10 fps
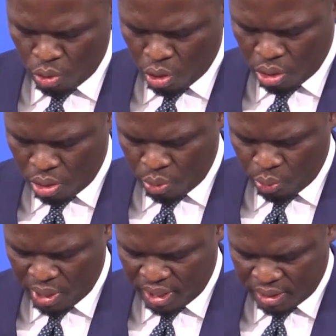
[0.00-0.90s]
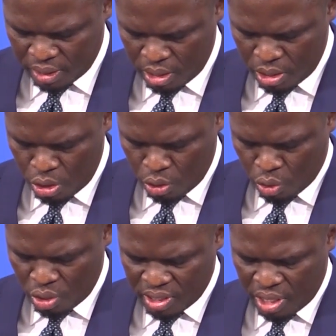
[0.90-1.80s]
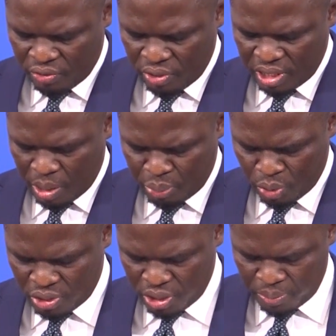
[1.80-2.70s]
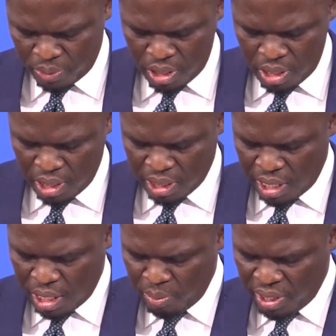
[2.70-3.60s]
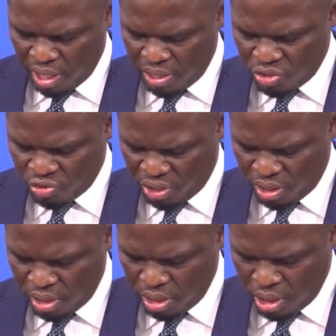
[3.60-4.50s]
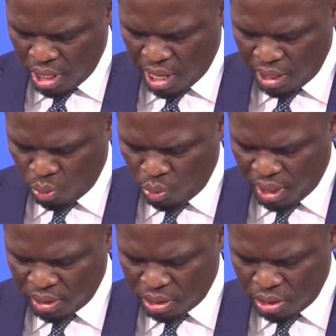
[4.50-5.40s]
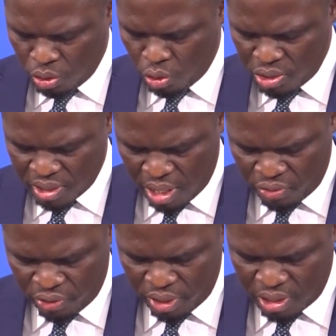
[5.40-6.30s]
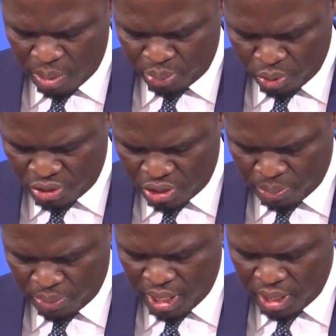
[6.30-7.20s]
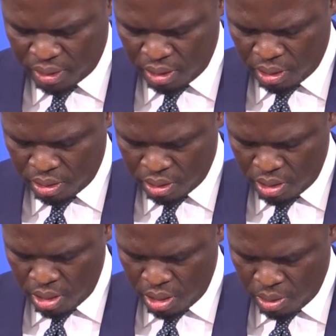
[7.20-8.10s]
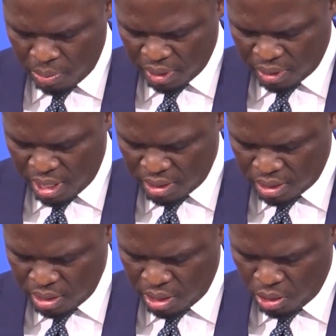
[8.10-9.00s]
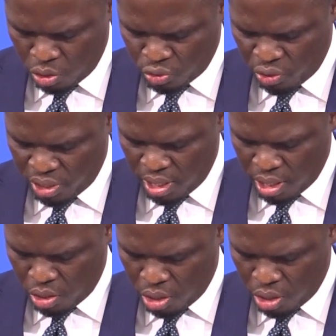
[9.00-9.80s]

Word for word: World Cross Country Championship Ghana made a history at the World Cross Country Championship held in Bathurst in Australia,